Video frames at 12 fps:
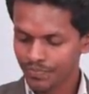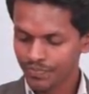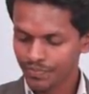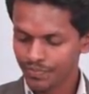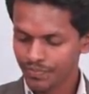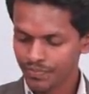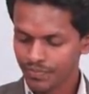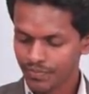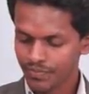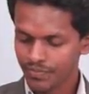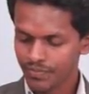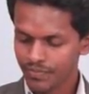
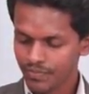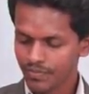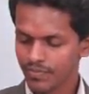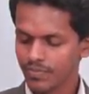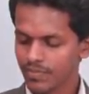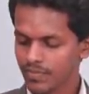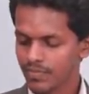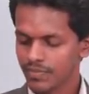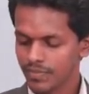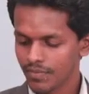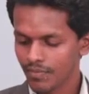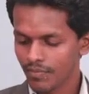
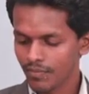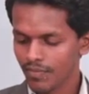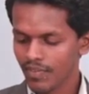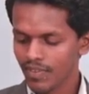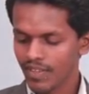Nobody speaks.